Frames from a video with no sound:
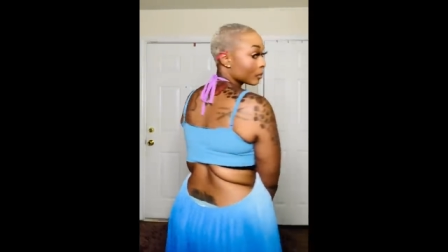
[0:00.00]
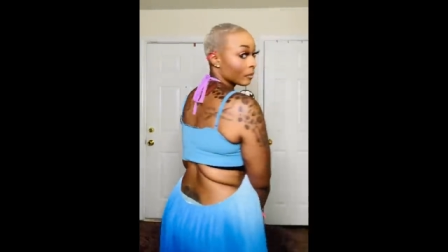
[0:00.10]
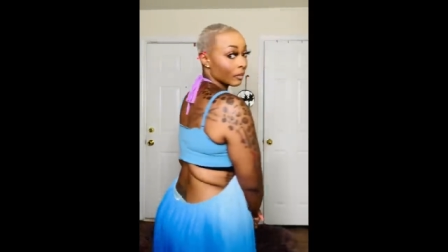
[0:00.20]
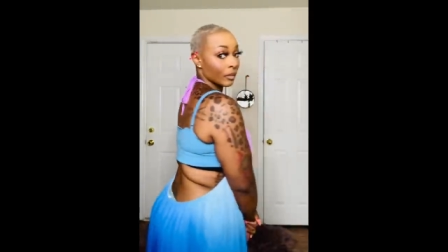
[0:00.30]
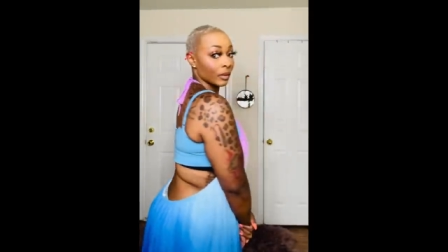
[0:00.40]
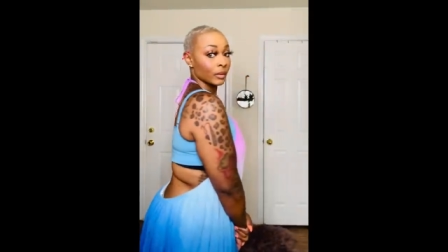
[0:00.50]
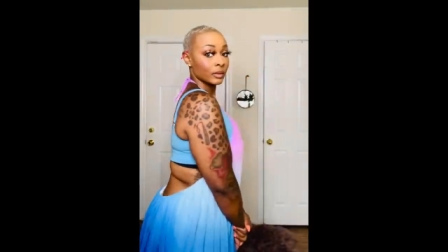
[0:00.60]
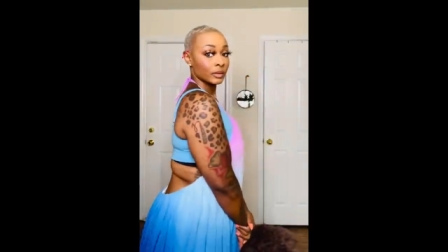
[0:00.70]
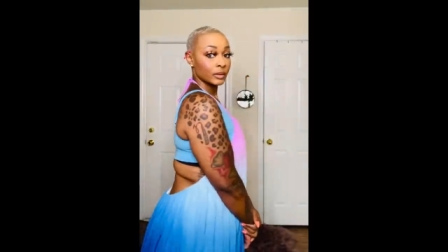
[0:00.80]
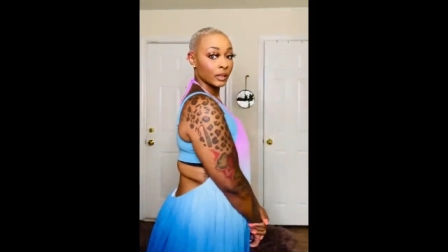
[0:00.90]
on if my
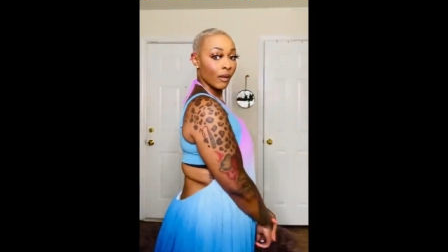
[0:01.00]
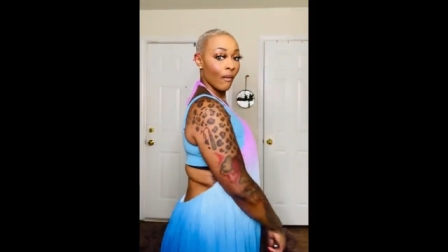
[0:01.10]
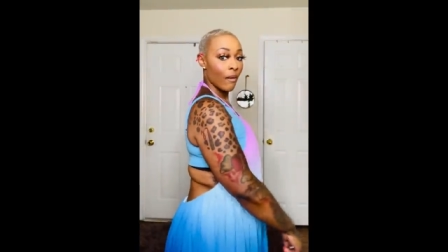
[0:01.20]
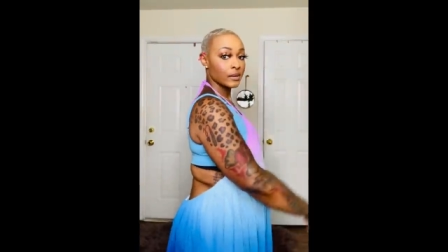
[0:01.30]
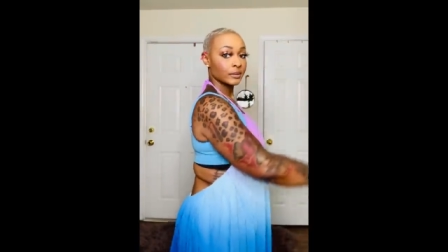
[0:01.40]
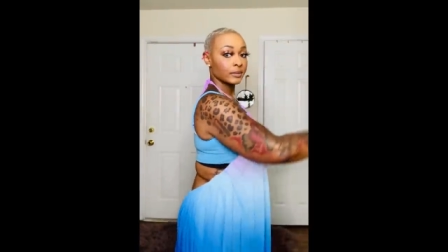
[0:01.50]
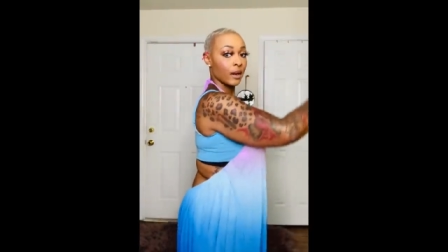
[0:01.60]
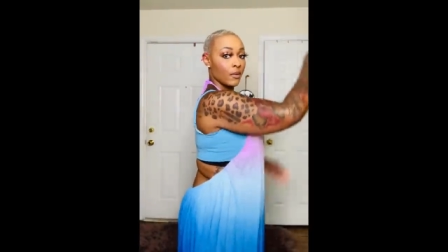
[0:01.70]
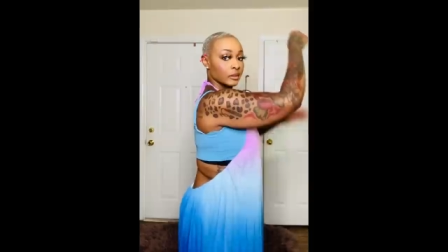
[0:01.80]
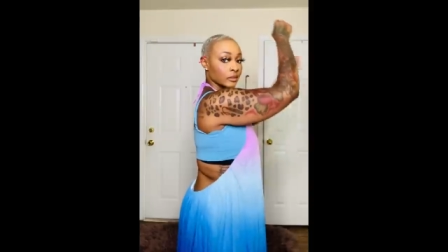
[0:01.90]
back out or not. So why
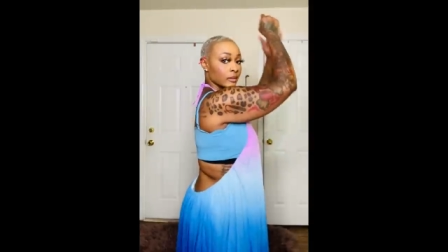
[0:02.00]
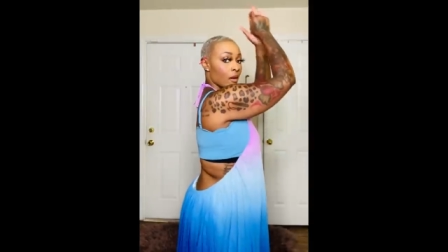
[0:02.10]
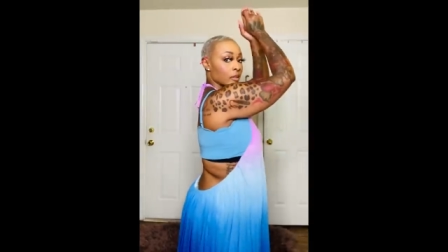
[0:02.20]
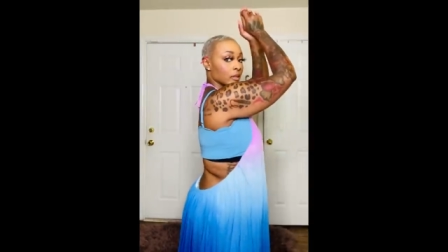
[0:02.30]
be big and